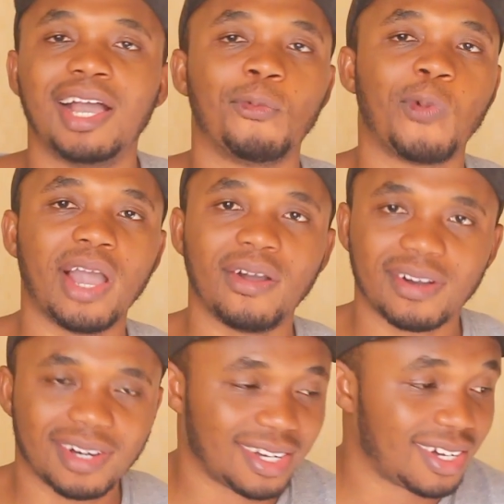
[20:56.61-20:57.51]

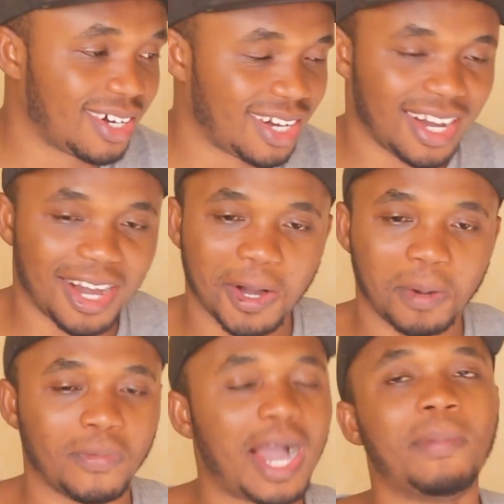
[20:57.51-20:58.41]
Well,
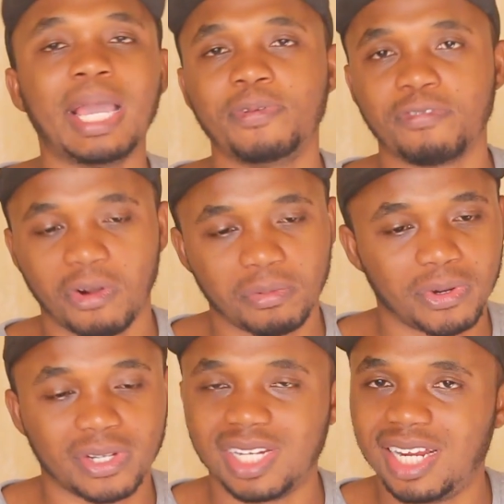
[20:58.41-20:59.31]
um, I might be wrong,
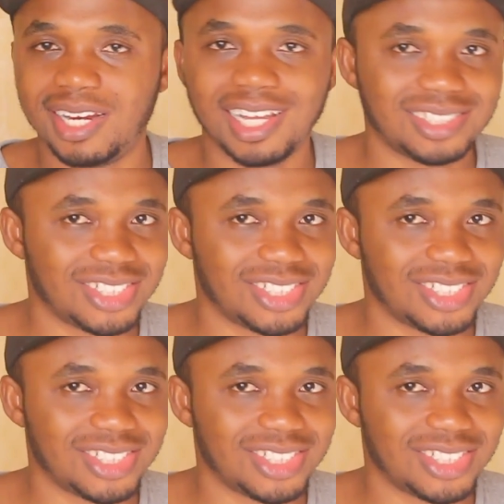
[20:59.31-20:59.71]
but let, let's